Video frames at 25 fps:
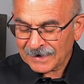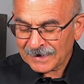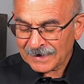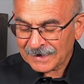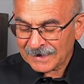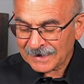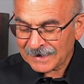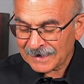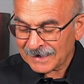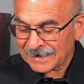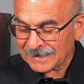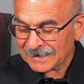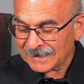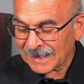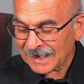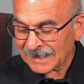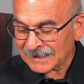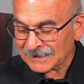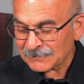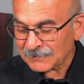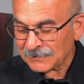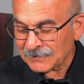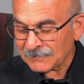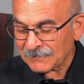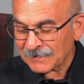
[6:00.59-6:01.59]

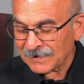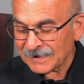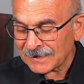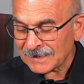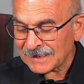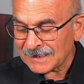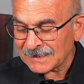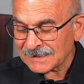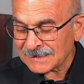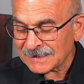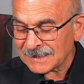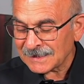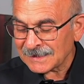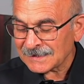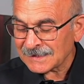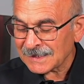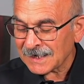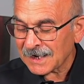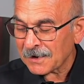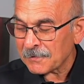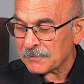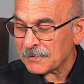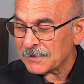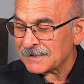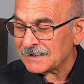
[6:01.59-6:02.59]
That's why when these things
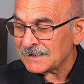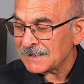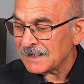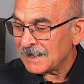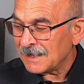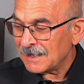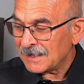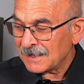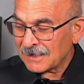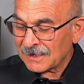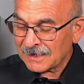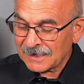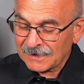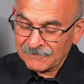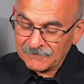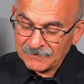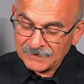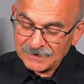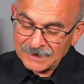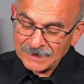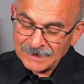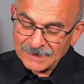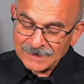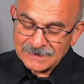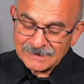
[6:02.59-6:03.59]
happens,
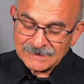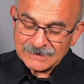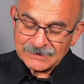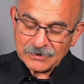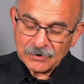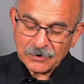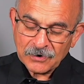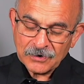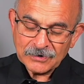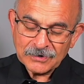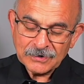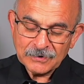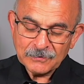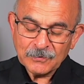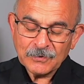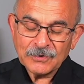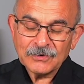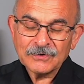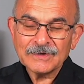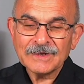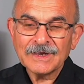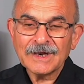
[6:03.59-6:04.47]
everything is talking about the